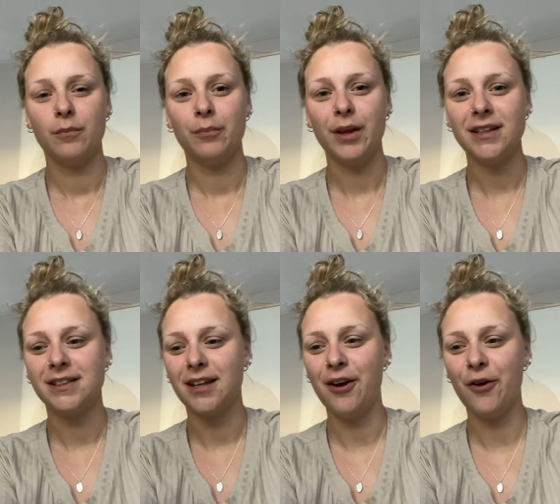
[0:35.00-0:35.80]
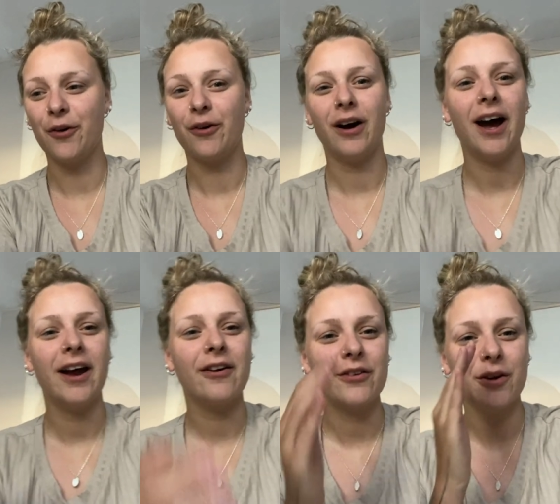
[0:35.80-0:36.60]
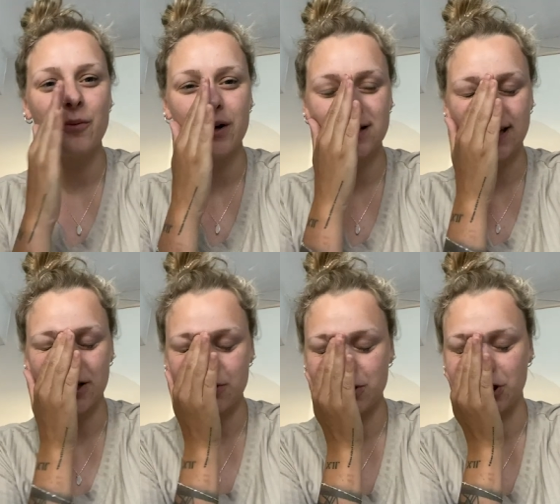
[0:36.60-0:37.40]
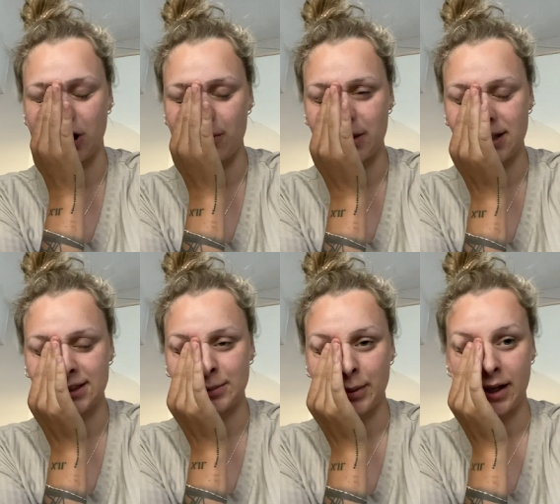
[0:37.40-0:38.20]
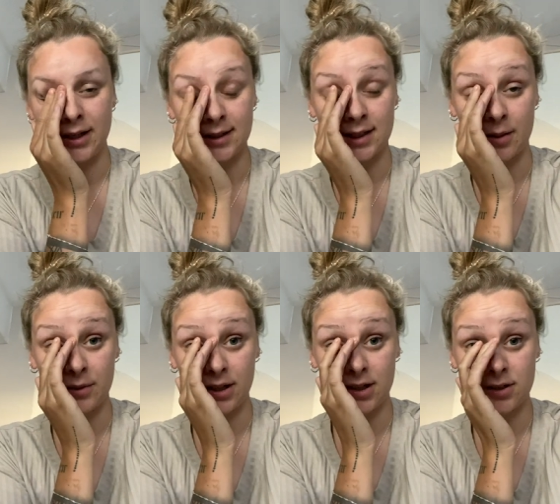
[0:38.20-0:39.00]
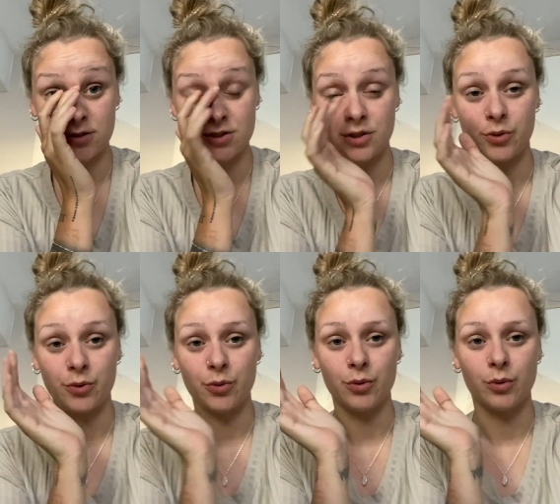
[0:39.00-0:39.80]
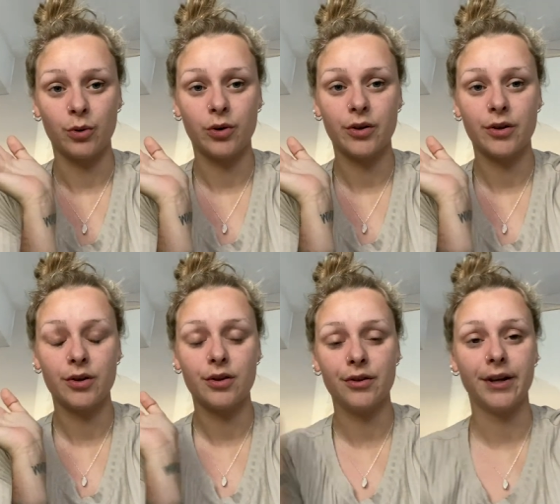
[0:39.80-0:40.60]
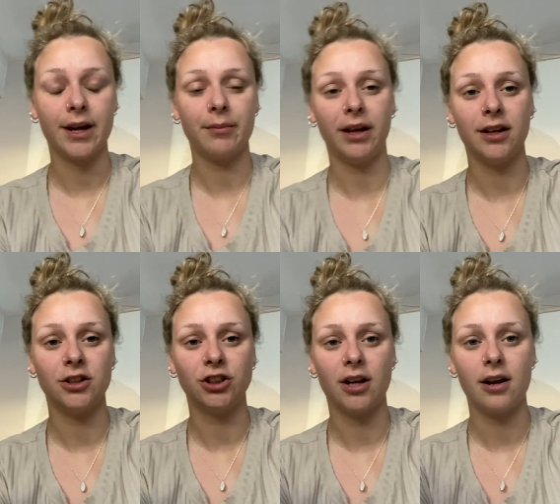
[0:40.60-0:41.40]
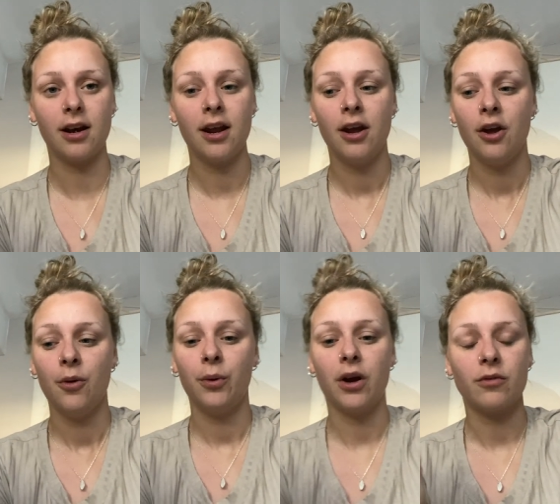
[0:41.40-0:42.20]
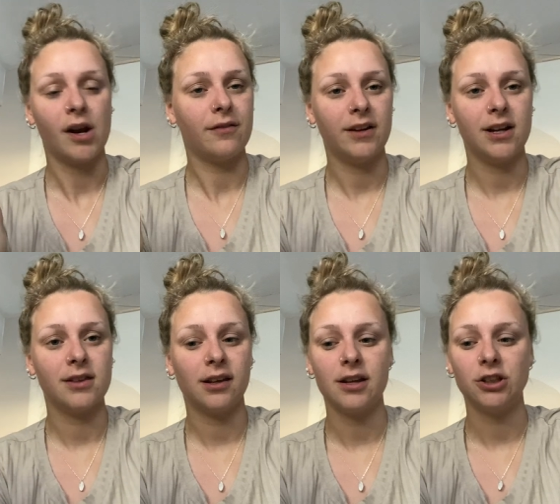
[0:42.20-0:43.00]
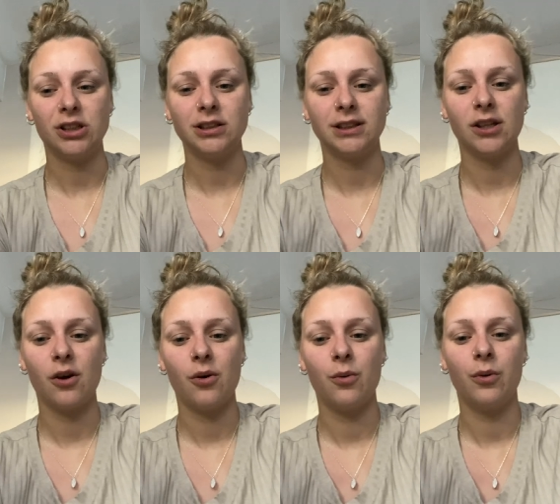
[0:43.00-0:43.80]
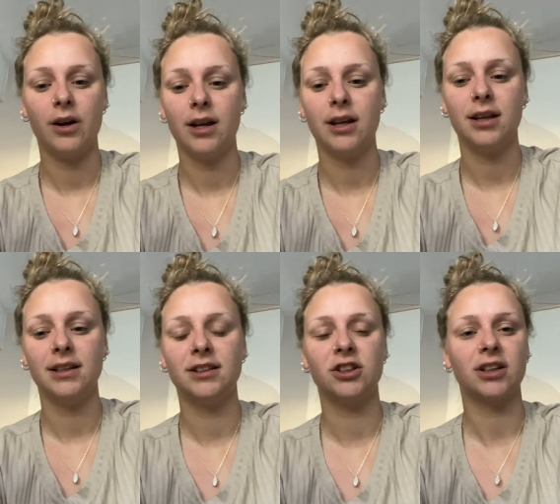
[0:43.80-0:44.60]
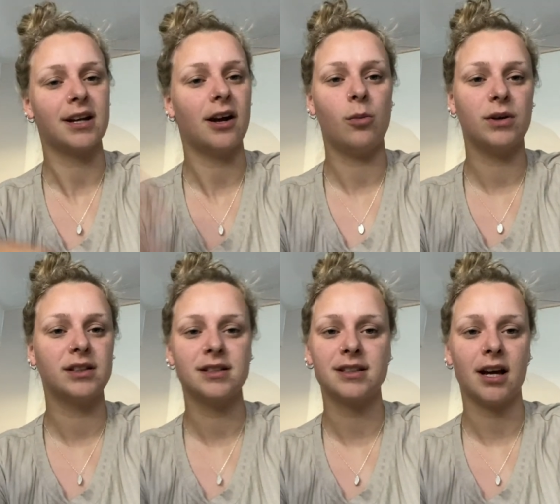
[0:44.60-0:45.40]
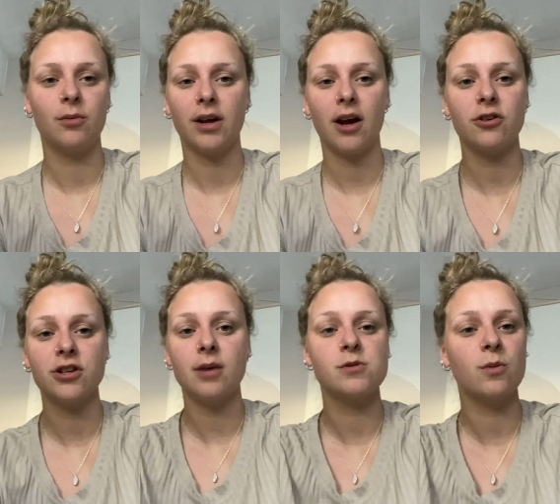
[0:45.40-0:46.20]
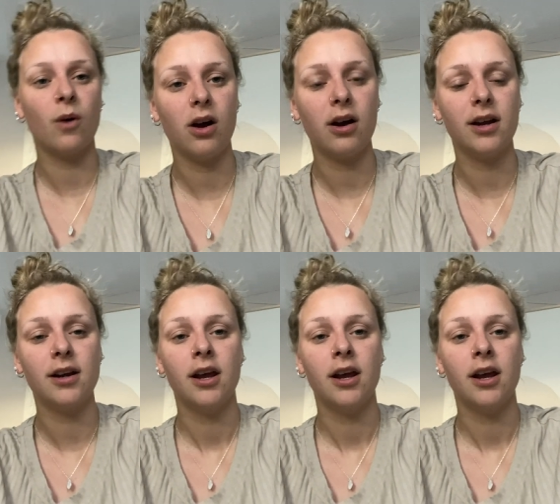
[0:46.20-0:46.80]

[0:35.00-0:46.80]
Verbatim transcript: Bless you! I don't know what his actual job is, but he's coming in to look at my kitchen we are renovating the kitchen, so he's just going to help us decide what countertops we want.